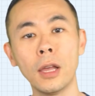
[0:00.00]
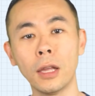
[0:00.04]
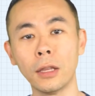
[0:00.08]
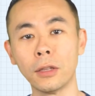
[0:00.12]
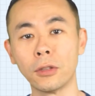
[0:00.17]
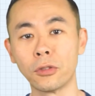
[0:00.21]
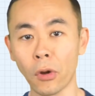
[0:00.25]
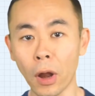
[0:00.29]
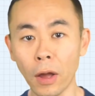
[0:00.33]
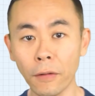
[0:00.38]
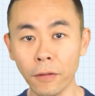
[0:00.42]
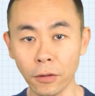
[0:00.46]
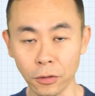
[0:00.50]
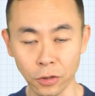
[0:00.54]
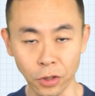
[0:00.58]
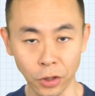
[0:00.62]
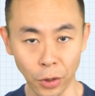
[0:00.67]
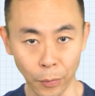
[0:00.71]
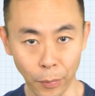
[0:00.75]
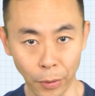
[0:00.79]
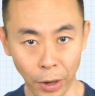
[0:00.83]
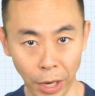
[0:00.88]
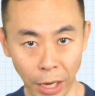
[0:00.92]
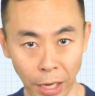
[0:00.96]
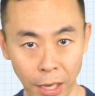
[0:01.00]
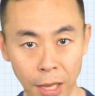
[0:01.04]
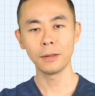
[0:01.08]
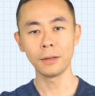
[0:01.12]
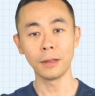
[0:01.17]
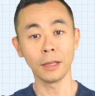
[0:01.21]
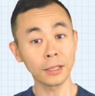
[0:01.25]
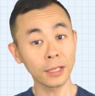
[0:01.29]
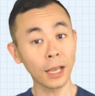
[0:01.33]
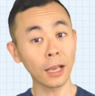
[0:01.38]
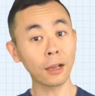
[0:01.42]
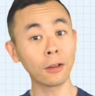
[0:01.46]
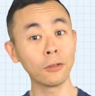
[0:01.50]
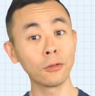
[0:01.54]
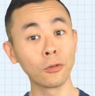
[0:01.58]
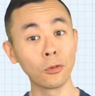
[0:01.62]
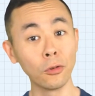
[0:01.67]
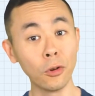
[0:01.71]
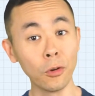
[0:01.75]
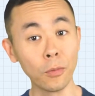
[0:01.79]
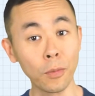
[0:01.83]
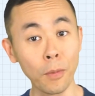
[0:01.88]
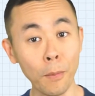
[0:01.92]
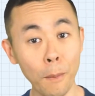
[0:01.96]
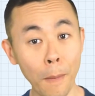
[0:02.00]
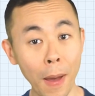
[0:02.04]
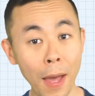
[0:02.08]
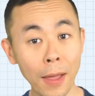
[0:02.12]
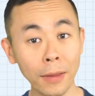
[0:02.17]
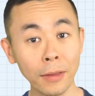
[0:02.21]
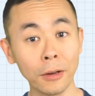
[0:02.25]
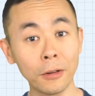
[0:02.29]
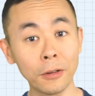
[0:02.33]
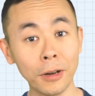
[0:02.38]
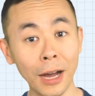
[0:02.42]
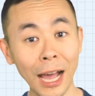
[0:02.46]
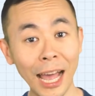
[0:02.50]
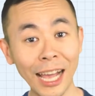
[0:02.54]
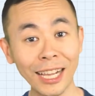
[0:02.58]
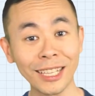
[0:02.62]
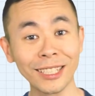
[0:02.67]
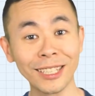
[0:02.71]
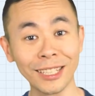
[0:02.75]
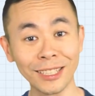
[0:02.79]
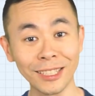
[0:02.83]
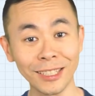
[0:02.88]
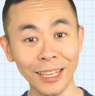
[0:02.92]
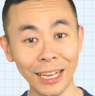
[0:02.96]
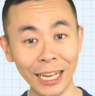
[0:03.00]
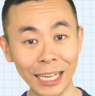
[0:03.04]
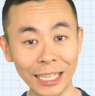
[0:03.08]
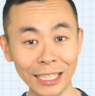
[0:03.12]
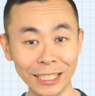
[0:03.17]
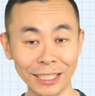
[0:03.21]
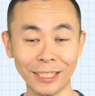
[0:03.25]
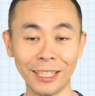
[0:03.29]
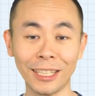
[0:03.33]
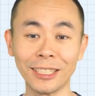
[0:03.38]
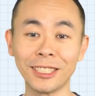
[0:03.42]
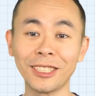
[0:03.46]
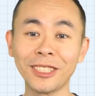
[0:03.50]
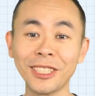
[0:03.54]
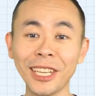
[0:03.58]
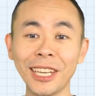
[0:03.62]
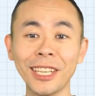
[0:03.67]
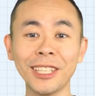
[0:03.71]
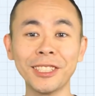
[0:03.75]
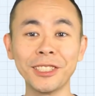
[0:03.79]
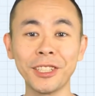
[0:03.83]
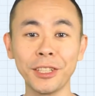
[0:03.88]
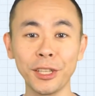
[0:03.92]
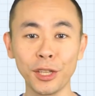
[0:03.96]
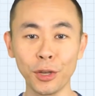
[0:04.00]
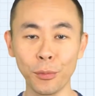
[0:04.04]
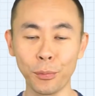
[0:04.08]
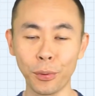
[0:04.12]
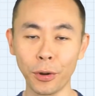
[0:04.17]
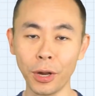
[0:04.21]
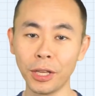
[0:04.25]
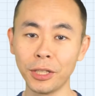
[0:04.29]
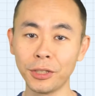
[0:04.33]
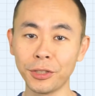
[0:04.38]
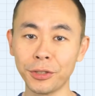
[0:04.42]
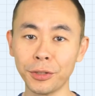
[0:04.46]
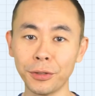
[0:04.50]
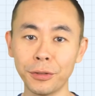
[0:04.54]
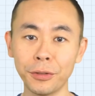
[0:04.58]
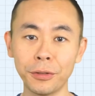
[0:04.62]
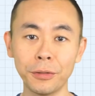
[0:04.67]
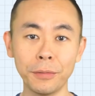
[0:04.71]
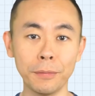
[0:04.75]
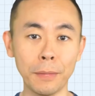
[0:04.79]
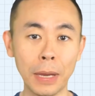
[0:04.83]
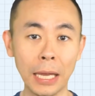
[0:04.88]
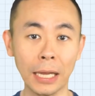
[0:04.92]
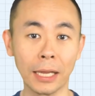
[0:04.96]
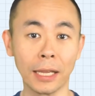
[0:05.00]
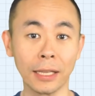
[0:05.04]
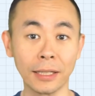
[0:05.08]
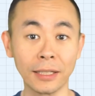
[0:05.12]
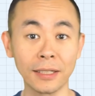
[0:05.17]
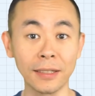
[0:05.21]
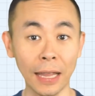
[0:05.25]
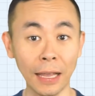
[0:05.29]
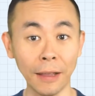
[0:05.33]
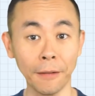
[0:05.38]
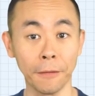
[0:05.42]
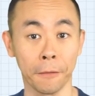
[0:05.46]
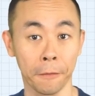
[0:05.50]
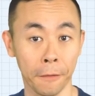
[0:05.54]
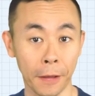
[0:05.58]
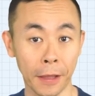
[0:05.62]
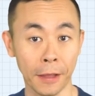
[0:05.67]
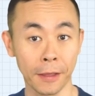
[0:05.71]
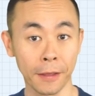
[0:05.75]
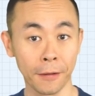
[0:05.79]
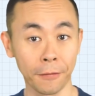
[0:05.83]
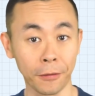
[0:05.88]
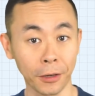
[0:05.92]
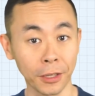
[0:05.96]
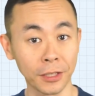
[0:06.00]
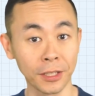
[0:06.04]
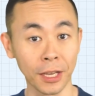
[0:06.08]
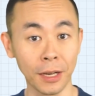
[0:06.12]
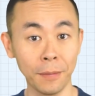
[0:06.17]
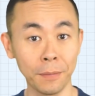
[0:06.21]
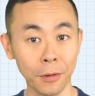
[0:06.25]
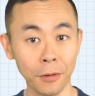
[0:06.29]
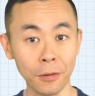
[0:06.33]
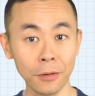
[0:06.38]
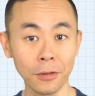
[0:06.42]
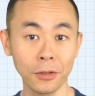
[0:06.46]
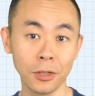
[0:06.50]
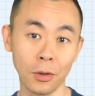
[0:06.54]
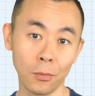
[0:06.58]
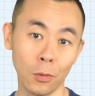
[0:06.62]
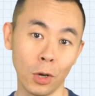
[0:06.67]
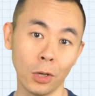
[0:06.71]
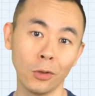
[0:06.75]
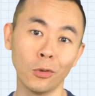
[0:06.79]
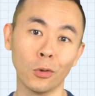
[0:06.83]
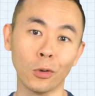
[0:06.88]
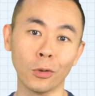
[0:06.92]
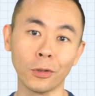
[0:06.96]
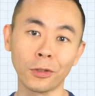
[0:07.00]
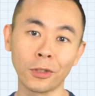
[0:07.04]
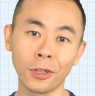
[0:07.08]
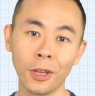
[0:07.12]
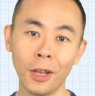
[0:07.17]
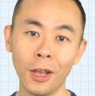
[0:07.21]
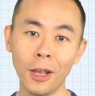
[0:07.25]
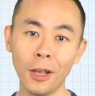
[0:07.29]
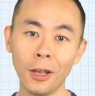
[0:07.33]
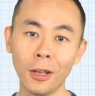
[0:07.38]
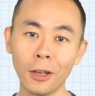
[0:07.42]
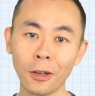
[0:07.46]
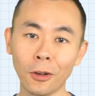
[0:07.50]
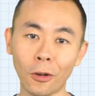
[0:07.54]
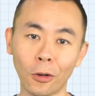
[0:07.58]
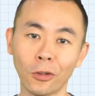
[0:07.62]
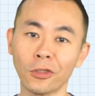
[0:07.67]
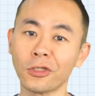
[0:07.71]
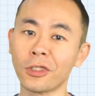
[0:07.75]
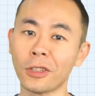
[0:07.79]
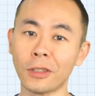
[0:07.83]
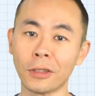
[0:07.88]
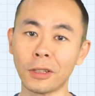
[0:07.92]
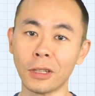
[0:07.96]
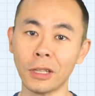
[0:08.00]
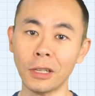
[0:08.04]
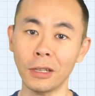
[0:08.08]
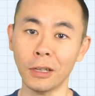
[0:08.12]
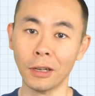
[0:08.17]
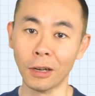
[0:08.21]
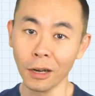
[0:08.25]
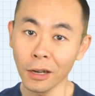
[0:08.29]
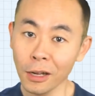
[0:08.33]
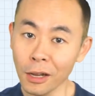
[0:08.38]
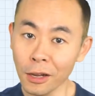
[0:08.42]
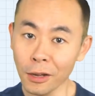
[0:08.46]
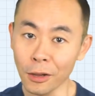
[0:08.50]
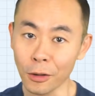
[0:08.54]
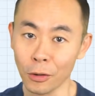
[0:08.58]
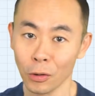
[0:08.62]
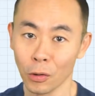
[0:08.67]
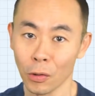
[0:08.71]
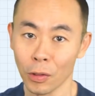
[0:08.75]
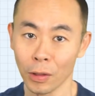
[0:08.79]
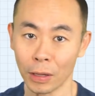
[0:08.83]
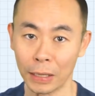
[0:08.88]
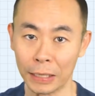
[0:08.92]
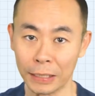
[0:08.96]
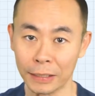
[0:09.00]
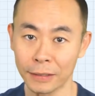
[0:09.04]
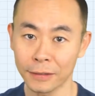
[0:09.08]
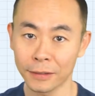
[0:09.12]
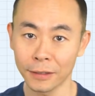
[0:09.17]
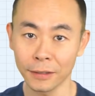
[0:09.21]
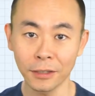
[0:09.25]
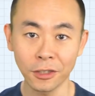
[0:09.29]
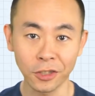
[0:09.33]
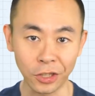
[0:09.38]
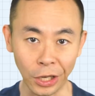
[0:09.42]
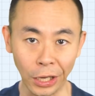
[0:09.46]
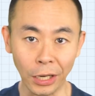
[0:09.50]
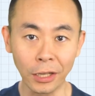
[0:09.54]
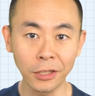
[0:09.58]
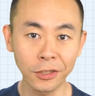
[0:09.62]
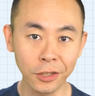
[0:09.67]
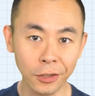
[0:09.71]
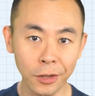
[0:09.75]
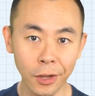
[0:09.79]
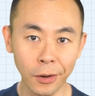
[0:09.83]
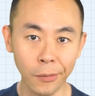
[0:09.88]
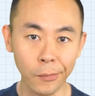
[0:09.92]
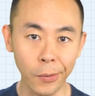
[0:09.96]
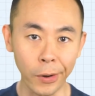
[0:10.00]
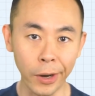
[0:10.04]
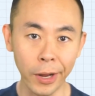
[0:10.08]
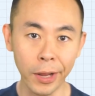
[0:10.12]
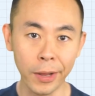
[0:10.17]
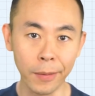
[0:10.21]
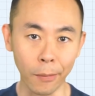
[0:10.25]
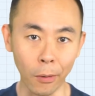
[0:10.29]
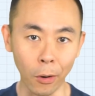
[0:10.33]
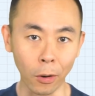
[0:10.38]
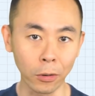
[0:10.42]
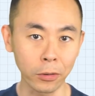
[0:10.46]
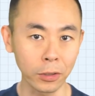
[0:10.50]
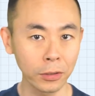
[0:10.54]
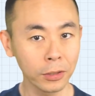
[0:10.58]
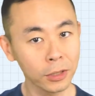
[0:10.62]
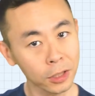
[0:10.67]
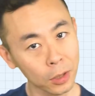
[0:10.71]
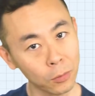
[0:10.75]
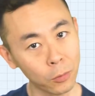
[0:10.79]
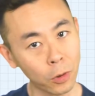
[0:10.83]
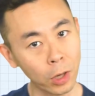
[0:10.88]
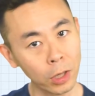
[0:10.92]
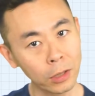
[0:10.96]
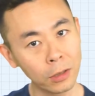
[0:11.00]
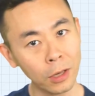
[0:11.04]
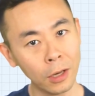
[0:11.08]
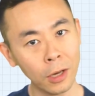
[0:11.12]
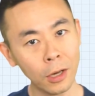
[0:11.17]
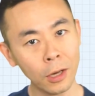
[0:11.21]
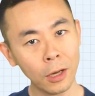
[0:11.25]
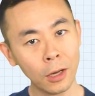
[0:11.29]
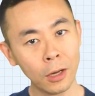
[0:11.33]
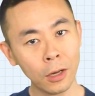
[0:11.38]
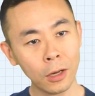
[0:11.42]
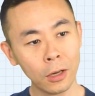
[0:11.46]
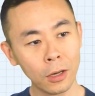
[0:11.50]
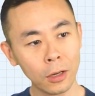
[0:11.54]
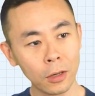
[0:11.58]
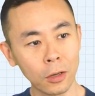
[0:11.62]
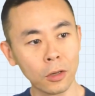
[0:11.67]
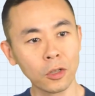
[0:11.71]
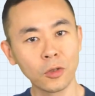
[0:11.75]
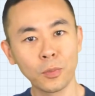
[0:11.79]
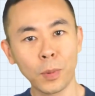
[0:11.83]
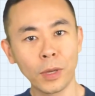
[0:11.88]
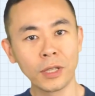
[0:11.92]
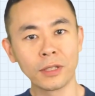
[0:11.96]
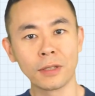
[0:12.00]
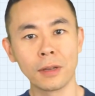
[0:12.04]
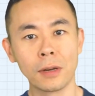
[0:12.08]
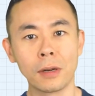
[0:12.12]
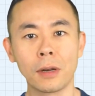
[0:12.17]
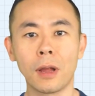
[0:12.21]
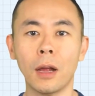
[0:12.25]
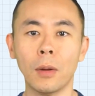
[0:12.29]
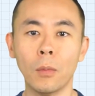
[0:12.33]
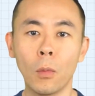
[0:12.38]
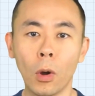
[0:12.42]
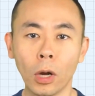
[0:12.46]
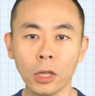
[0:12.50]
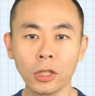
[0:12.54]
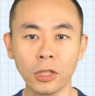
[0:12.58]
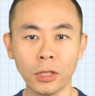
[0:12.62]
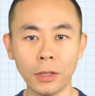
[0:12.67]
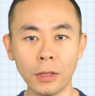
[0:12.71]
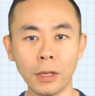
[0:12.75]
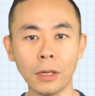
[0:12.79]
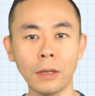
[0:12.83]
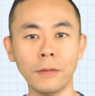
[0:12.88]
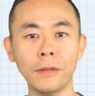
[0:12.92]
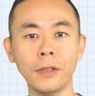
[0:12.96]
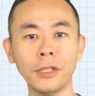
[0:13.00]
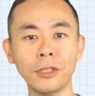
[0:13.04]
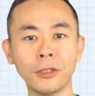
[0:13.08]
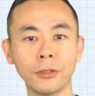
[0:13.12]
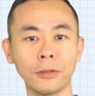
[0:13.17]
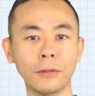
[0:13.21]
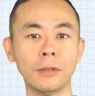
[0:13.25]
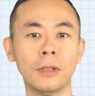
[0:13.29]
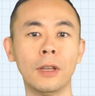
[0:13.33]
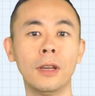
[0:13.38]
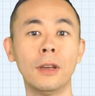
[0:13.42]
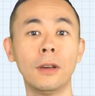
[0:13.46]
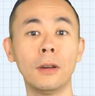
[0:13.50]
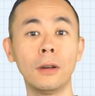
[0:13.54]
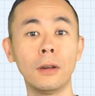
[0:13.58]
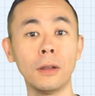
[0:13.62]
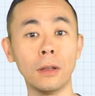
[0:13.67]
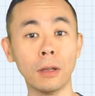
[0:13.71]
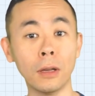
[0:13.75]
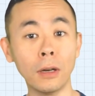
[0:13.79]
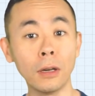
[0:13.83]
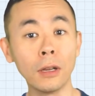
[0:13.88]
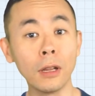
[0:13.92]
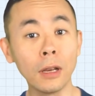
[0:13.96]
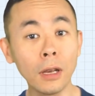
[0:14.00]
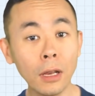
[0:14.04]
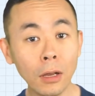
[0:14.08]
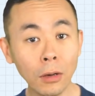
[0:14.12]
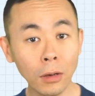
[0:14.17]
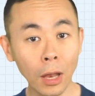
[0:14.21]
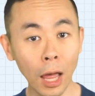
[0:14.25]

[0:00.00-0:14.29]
and travel to the brain. The second group, mental exercise that challenges your brain to make it stay fit. For example, someone who's constantly learning new things is challenging their brain more than someone who spends their time watching television learning new